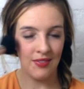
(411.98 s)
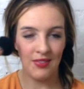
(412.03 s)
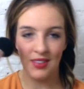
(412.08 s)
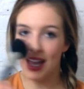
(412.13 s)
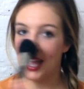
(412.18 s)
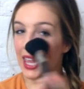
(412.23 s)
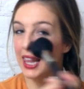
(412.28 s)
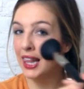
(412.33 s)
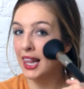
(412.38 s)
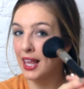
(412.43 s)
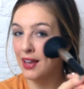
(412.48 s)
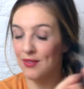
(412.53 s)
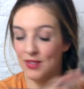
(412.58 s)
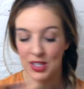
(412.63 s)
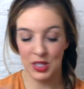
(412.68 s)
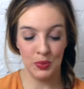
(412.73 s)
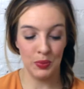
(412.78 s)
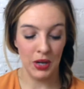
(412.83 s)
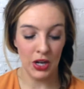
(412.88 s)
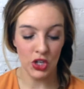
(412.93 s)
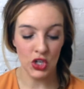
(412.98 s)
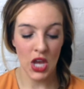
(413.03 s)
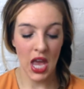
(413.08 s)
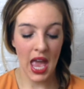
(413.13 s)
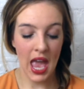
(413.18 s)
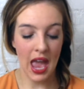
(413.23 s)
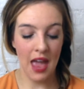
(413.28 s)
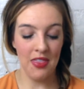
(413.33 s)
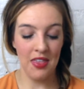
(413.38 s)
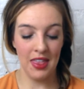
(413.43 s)
I love this brush.
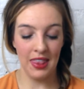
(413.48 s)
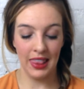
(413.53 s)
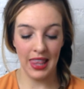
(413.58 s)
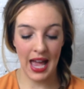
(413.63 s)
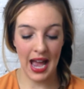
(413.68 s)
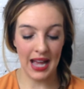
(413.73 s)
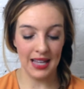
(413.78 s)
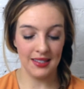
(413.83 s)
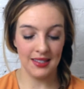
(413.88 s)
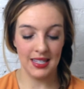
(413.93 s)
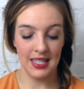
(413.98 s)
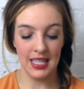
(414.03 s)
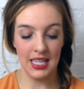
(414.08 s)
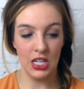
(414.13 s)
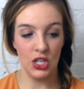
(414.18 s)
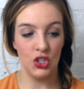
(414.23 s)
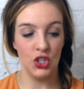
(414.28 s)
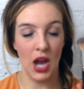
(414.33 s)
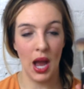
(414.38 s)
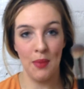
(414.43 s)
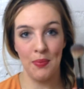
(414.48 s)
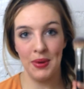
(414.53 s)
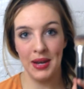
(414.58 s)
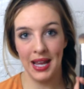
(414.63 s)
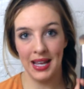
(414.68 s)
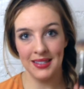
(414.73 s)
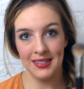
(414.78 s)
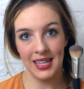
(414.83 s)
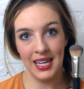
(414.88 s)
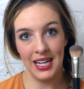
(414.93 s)
And then last, the
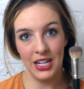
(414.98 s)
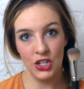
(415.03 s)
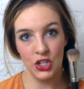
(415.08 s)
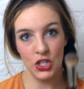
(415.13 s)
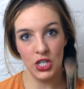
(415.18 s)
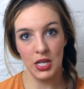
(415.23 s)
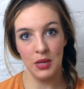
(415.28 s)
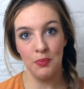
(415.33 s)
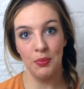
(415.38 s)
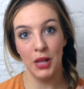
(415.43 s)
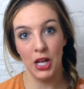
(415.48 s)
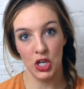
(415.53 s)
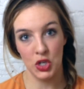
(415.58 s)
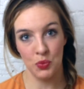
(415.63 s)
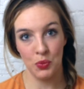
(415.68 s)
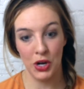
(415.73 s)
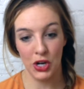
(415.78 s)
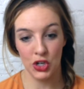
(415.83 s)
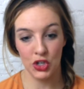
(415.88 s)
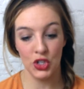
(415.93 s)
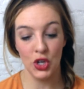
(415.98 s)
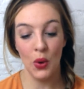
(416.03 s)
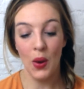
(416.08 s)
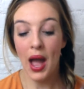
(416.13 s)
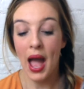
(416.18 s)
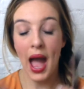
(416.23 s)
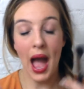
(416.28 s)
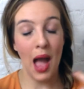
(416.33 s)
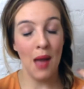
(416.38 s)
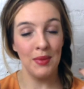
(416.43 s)
Japanesque HD blush brush. So
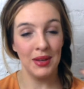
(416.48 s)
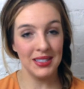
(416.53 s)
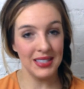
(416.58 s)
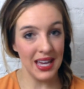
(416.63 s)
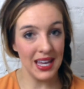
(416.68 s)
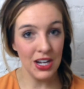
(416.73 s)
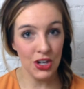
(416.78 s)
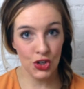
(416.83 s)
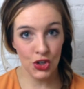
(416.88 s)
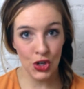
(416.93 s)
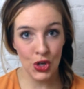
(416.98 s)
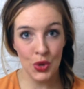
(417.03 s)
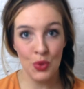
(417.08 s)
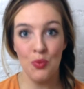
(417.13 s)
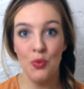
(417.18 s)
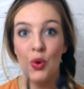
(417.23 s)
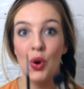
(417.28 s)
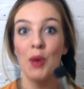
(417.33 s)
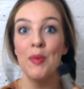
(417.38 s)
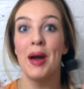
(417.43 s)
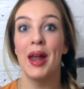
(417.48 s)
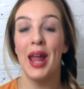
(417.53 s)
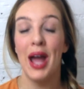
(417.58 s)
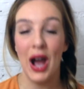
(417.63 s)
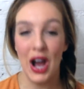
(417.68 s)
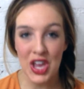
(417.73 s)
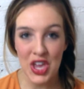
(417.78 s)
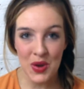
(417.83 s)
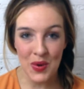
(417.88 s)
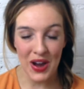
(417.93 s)
I'm excited to show you more about
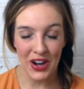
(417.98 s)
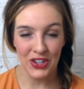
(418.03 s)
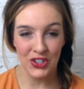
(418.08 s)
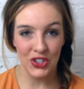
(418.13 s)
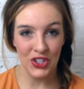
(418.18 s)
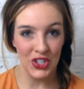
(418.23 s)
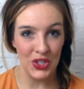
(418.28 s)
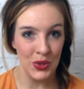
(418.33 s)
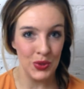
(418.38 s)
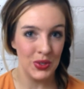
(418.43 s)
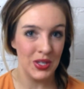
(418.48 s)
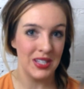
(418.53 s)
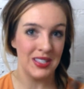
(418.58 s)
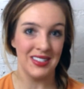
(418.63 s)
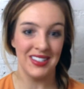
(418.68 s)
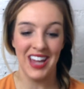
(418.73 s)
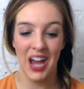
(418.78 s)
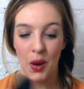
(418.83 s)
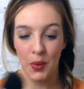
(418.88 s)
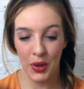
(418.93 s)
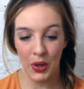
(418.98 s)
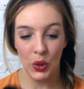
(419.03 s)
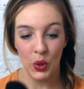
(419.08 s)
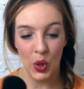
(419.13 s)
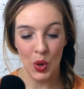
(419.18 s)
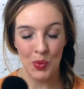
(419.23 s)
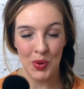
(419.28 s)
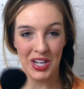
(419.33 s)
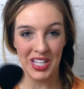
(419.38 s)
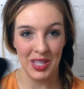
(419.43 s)
how you actually use these and how we
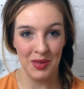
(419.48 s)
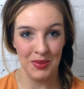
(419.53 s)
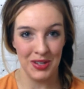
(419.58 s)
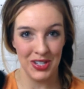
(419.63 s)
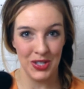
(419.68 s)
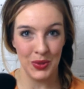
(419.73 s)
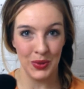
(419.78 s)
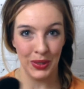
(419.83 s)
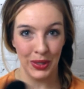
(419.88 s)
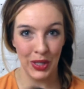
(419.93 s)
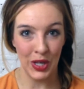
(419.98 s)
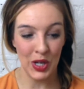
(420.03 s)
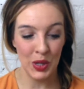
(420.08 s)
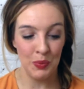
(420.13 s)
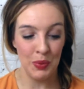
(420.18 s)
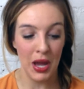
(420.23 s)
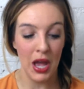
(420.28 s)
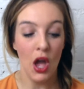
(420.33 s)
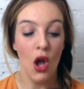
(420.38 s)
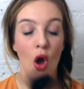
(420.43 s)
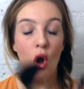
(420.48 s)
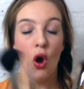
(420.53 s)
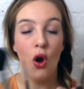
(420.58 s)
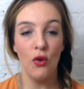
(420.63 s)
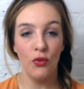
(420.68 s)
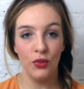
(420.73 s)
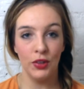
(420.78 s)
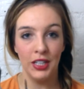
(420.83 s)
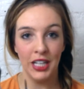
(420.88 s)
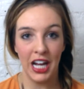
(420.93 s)
incorporate them into a look, but
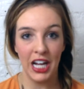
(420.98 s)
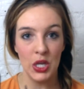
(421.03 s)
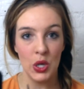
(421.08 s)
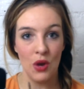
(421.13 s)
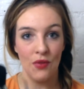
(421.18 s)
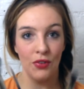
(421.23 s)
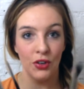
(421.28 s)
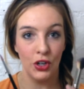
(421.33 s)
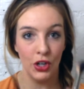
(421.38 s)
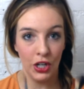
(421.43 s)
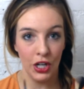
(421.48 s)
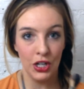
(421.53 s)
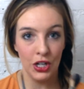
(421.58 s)
hopefully now you have a good